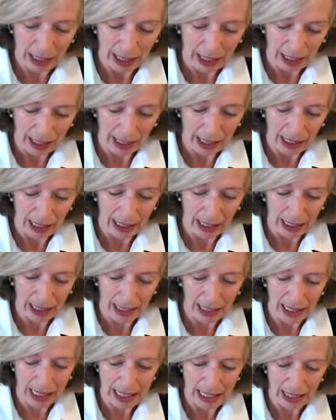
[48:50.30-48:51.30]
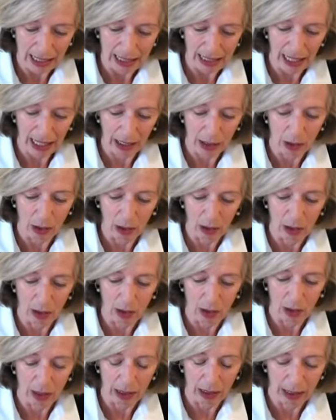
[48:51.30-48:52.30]

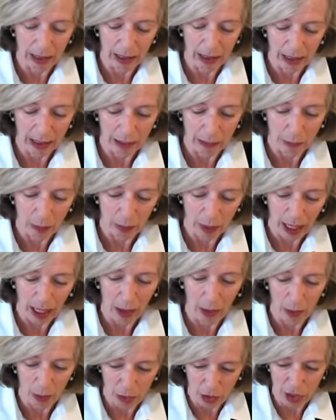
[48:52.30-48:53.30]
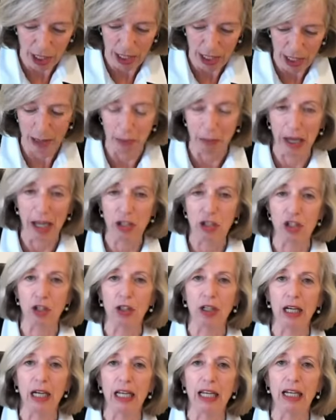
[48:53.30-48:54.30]
Santiago Murao, just
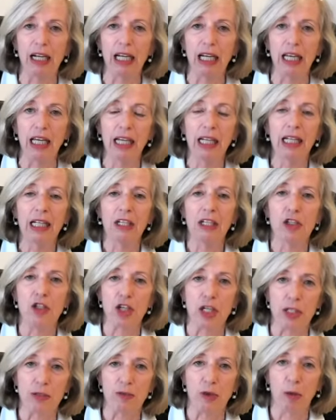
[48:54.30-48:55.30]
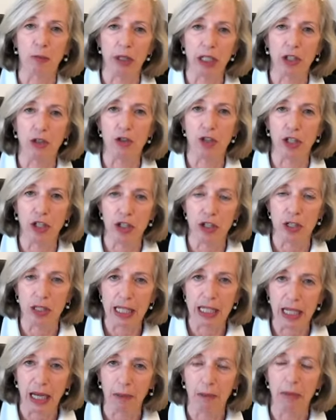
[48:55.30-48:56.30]
mentioned clearly, Transforming Education
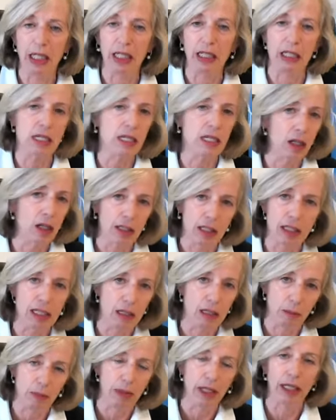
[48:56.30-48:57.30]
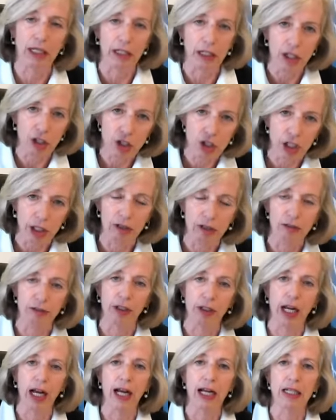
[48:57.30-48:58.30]
Summit is not a simple initiative
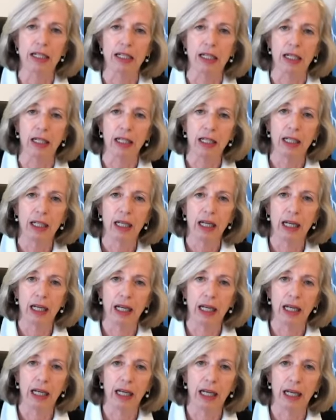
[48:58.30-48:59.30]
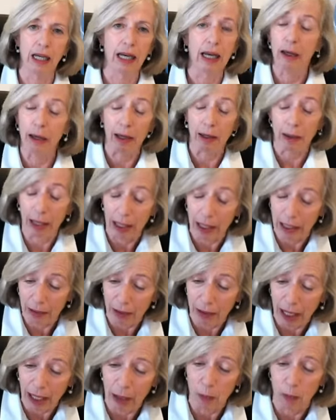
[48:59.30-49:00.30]
for us.
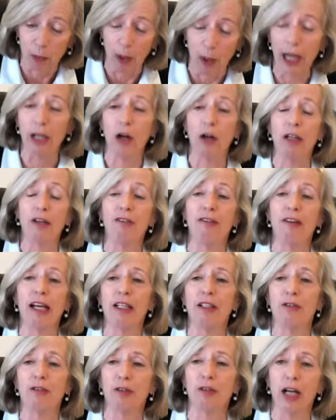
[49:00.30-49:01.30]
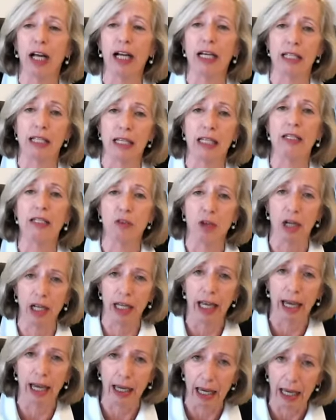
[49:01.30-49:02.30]
A one-on event for us is
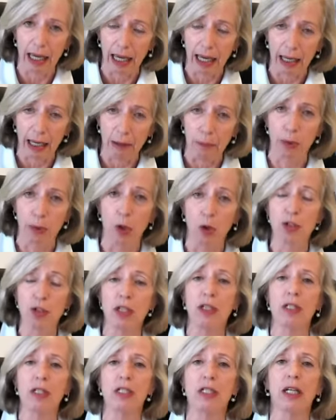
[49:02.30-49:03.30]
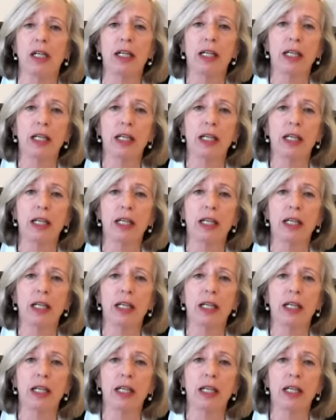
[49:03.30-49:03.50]
really a process,